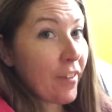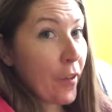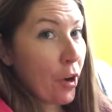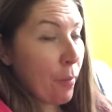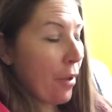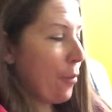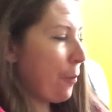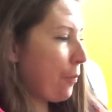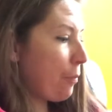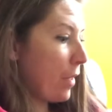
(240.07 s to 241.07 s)
did that on my own
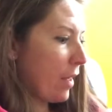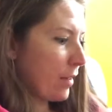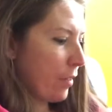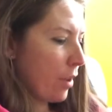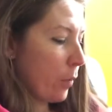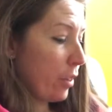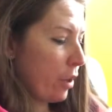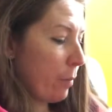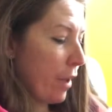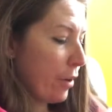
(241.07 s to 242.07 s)
because I thought it would
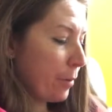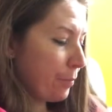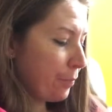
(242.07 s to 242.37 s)
look better.